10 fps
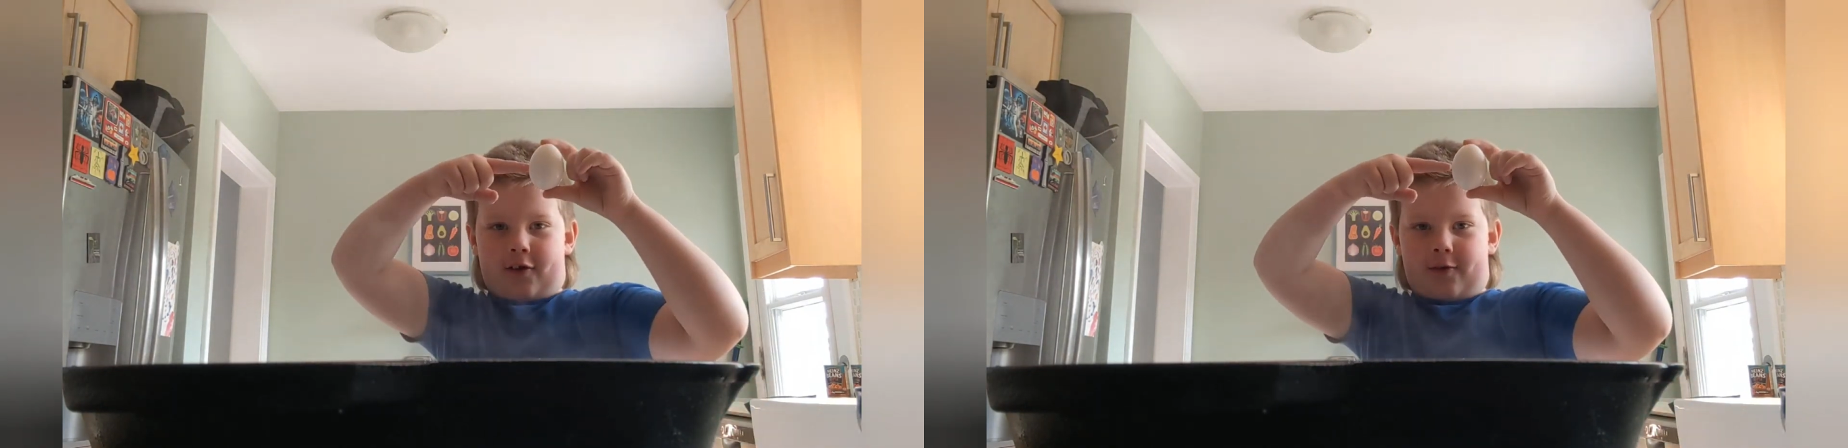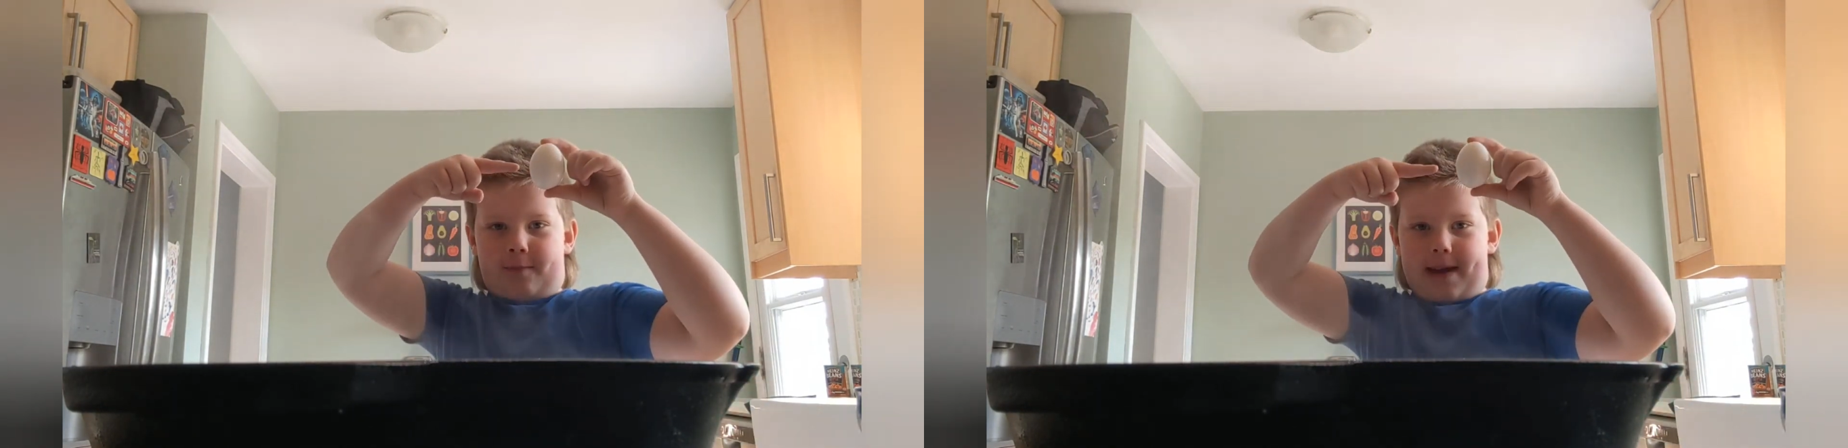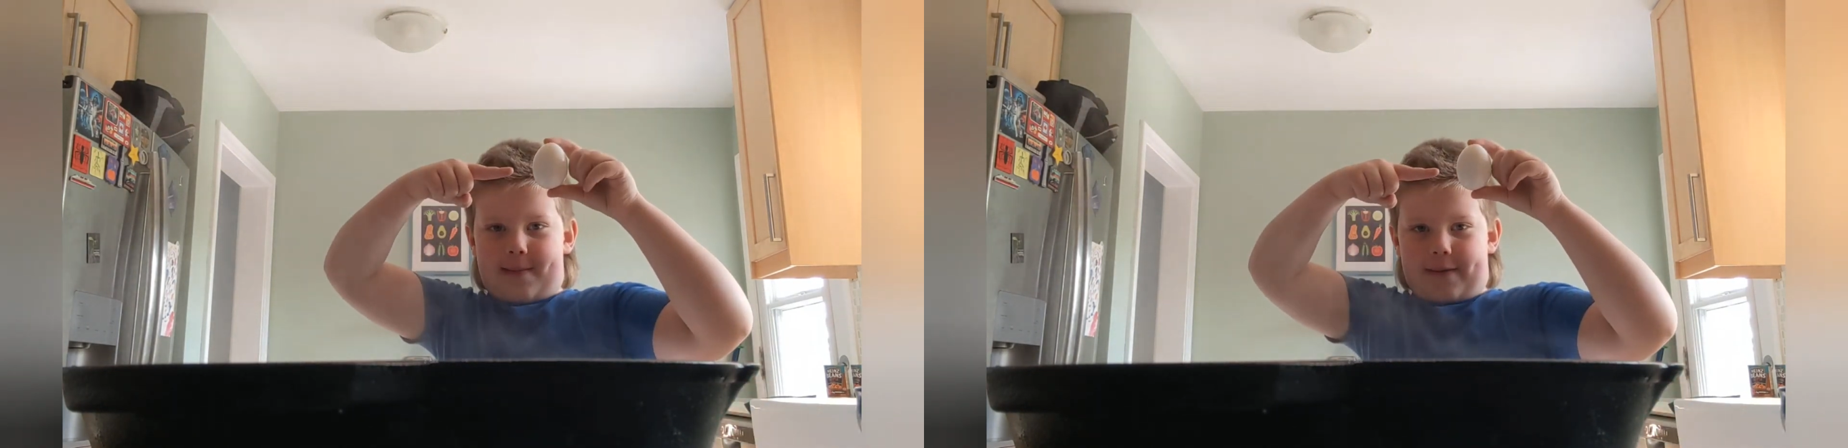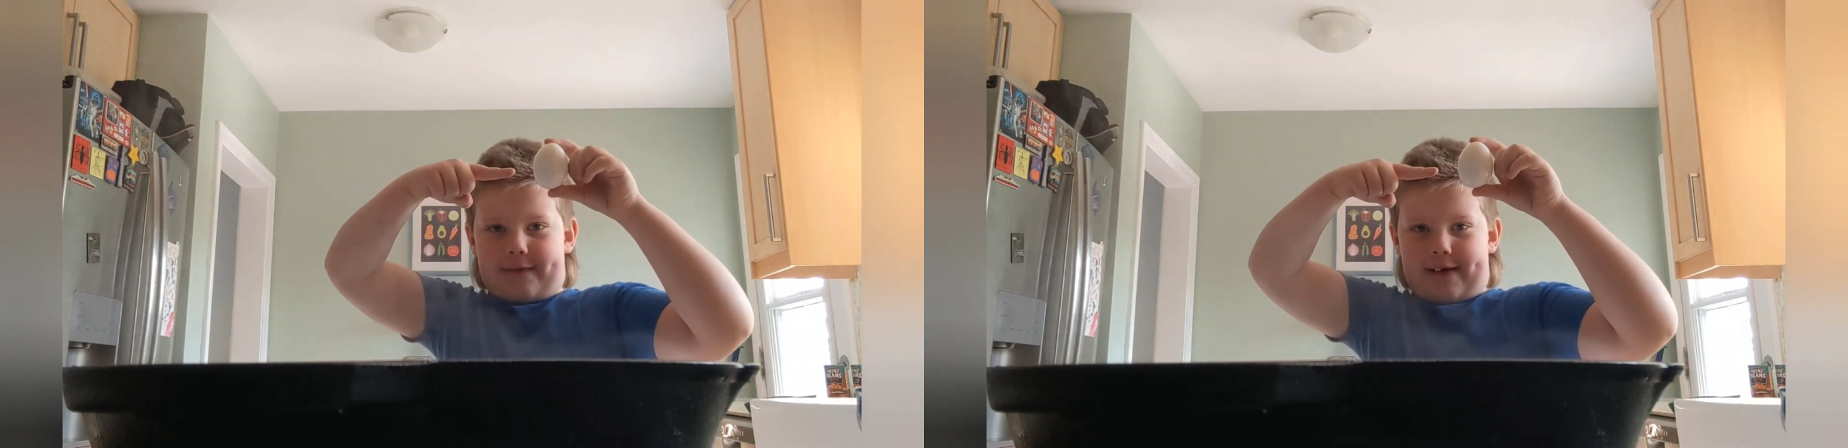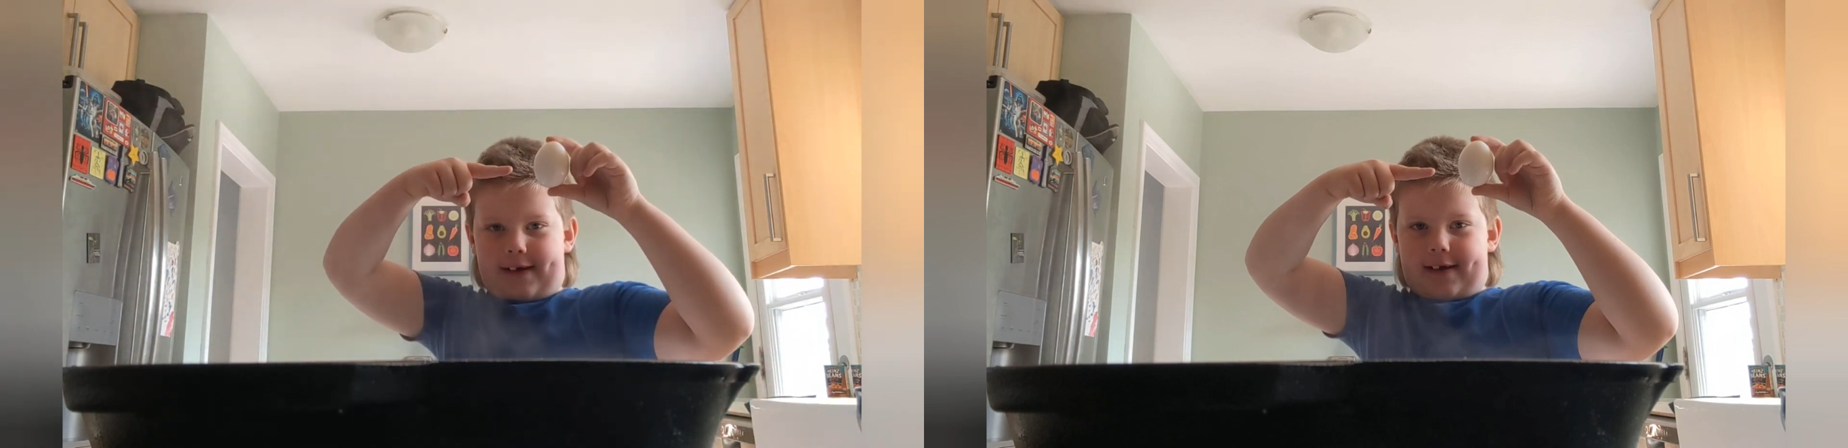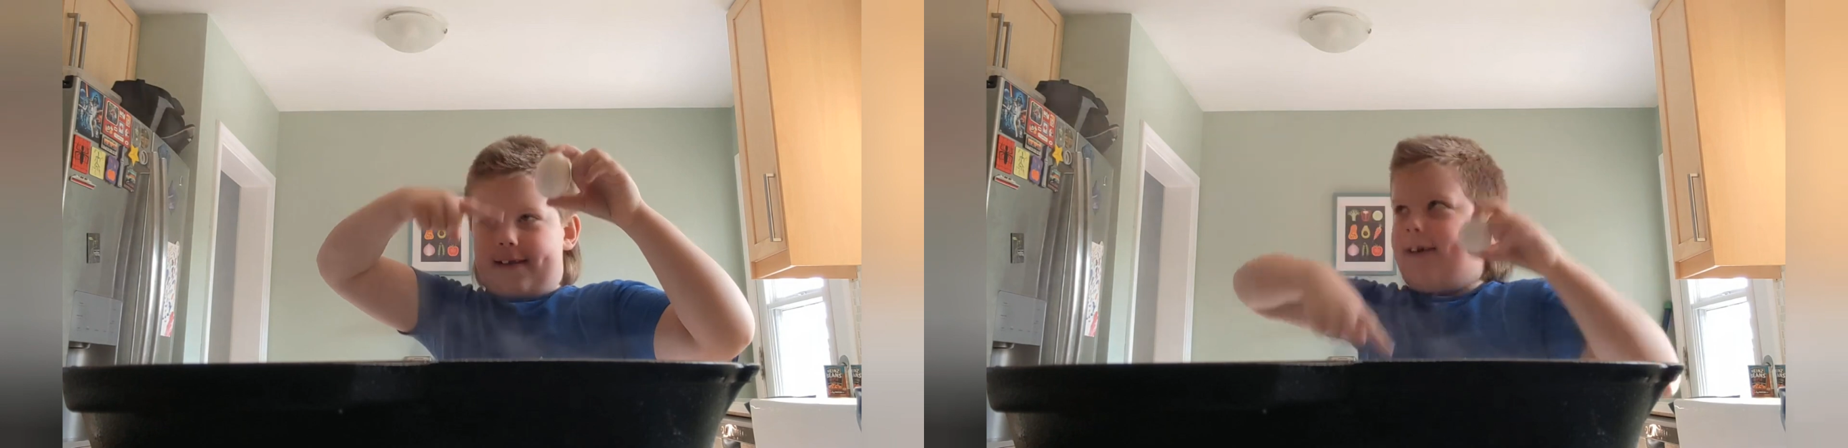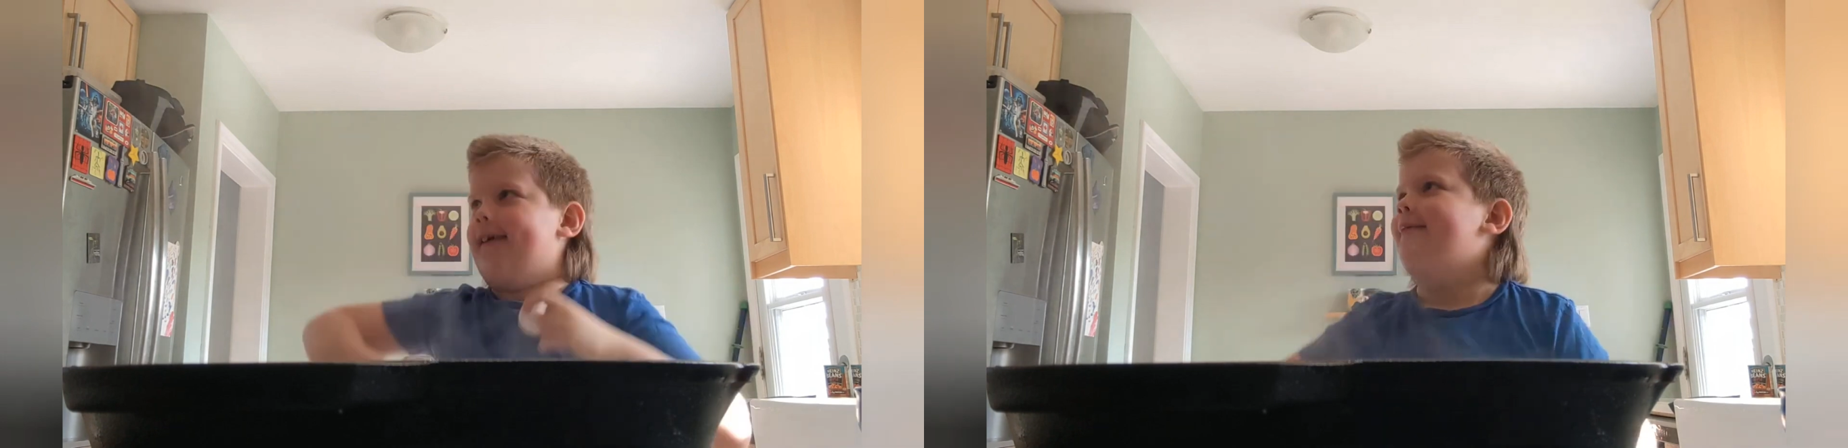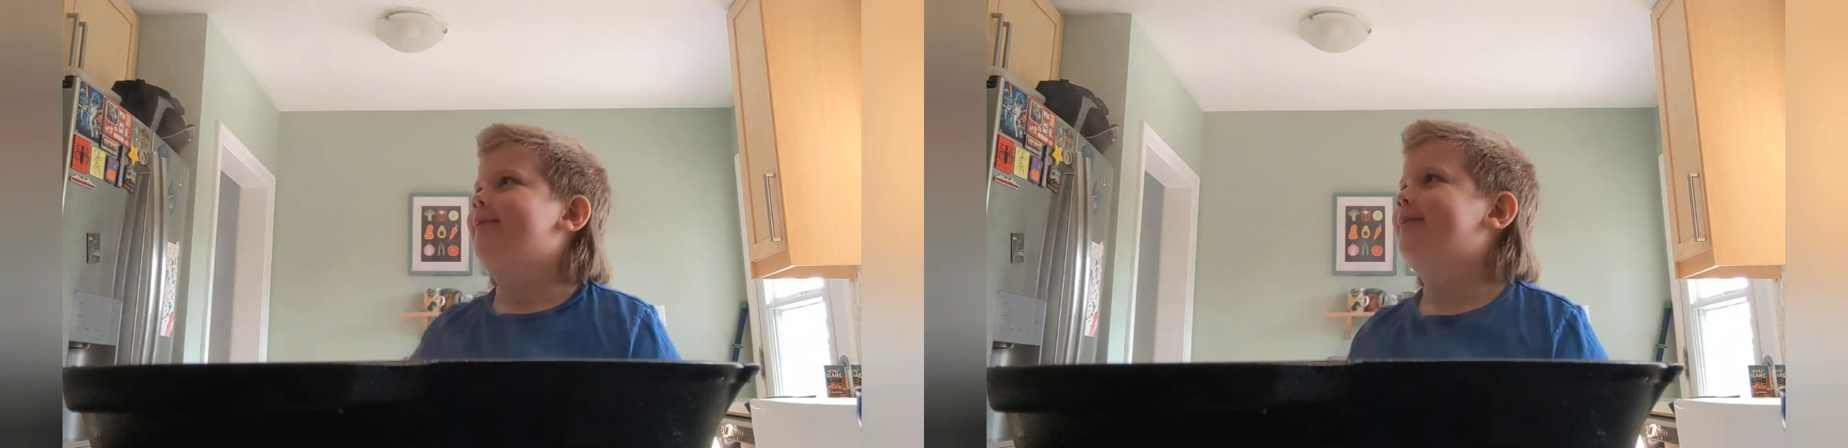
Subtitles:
little baby right here.